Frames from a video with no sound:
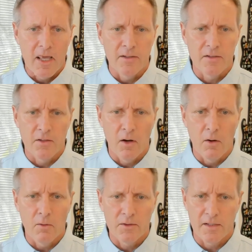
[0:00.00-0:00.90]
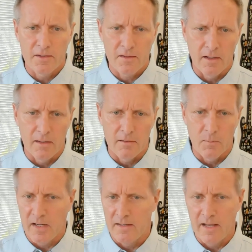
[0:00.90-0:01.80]
And so since the, the
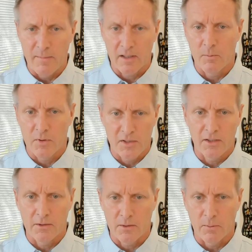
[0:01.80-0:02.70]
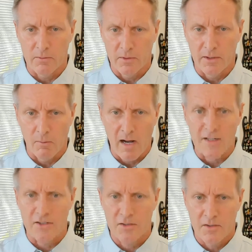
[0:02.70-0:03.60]
pandemic in particular, we've really
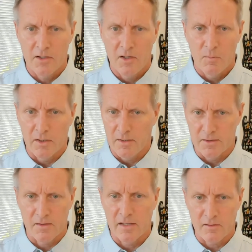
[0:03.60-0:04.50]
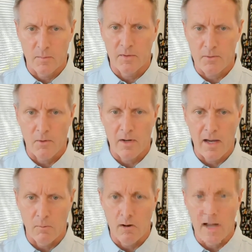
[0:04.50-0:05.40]
watched because things have been thrown
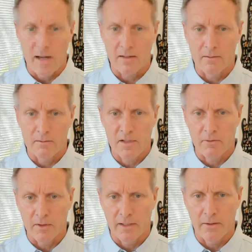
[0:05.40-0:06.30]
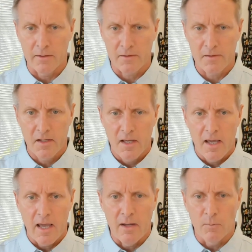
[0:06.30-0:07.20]
out of whack in several areas.
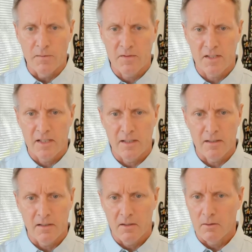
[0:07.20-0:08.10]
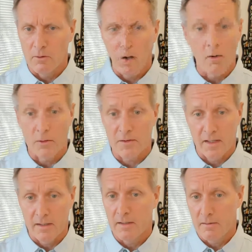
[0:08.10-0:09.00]
And we've seen lows
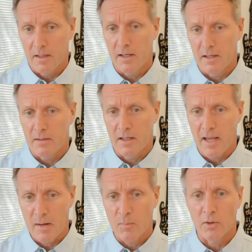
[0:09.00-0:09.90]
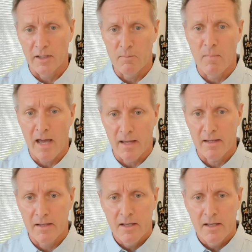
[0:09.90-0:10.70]
that, that hit in April and May.